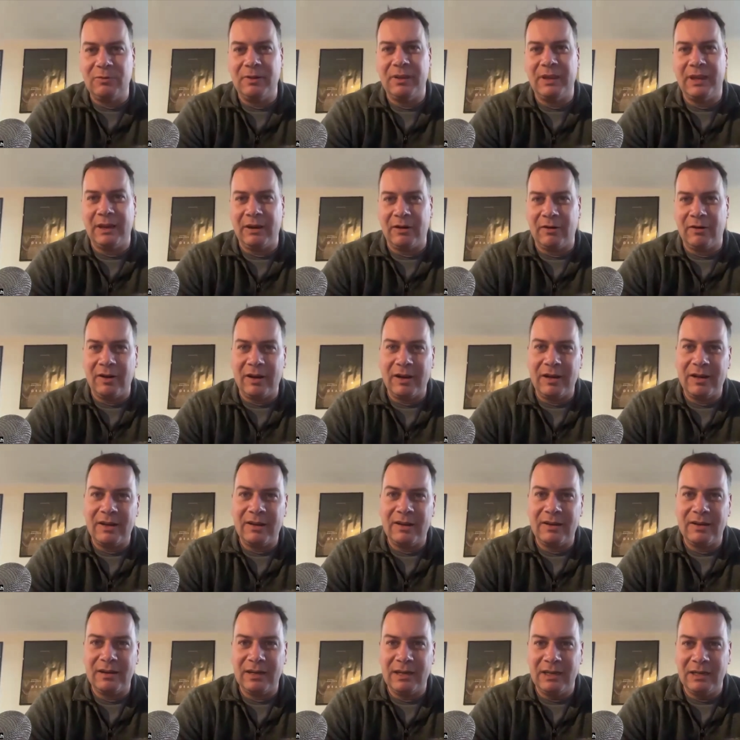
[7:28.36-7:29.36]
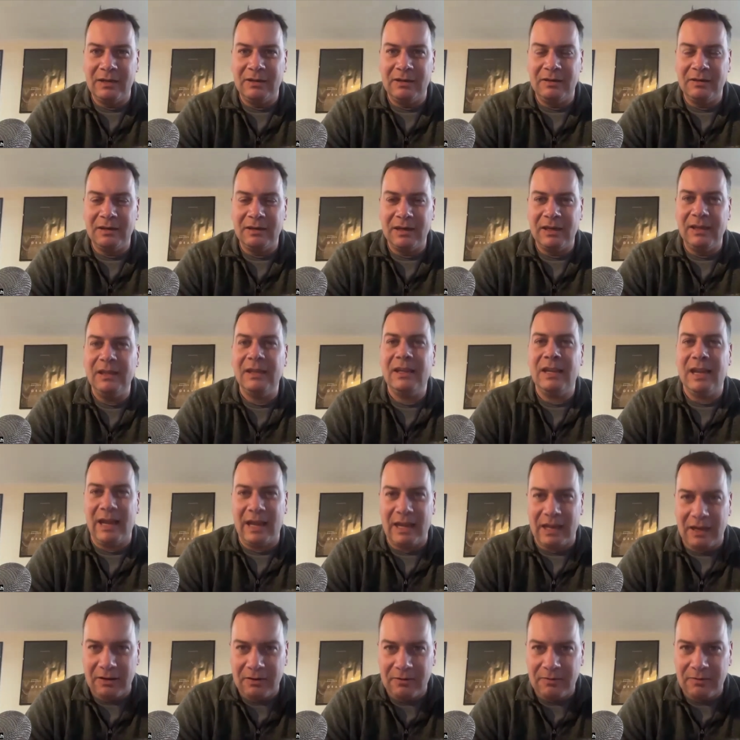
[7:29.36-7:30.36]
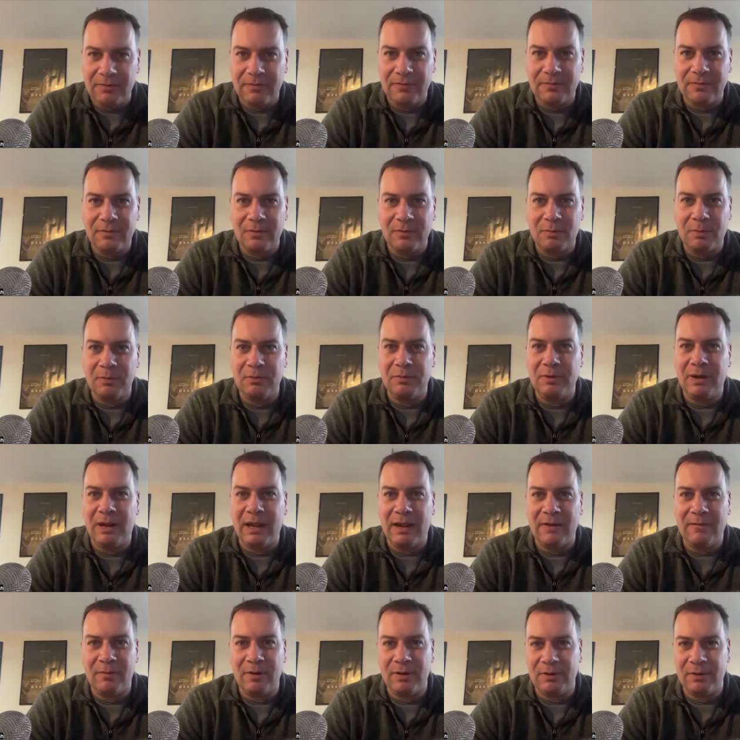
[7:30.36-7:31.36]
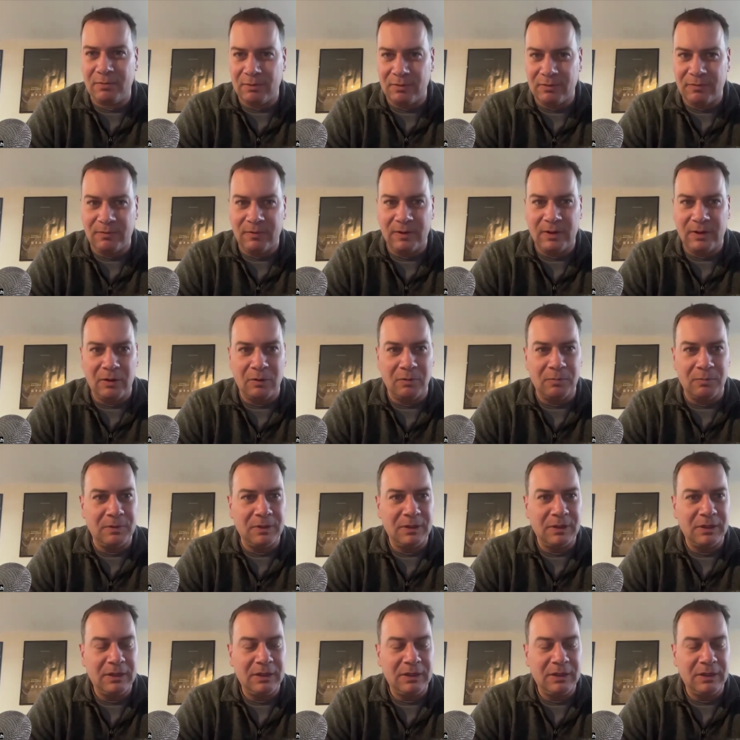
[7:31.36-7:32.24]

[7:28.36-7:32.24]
with Eric in in the cave. It's about halfway through the film,